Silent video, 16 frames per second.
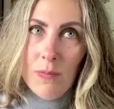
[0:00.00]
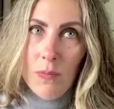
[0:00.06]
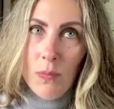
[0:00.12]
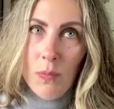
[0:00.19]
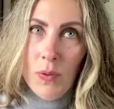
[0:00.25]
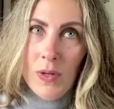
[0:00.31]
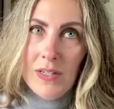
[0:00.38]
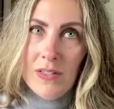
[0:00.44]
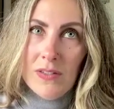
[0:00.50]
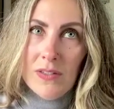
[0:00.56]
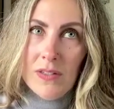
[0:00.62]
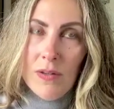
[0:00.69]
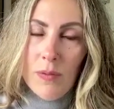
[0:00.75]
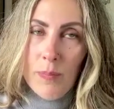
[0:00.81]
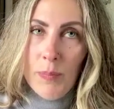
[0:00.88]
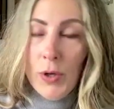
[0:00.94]
What is
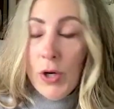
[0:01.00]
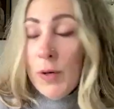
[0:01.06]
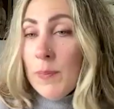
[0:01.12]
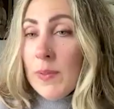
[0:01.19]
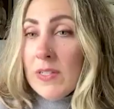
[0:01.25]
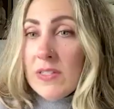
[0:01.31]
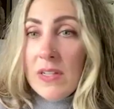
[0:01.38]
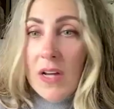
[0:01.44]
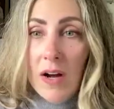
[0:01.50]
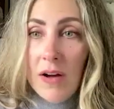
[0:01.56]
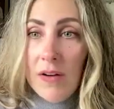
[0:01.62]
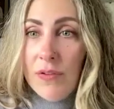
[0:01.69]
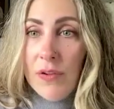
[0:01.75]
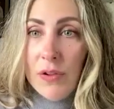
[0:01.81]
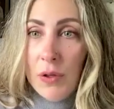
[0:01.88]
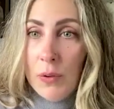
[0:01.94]
the purpose of the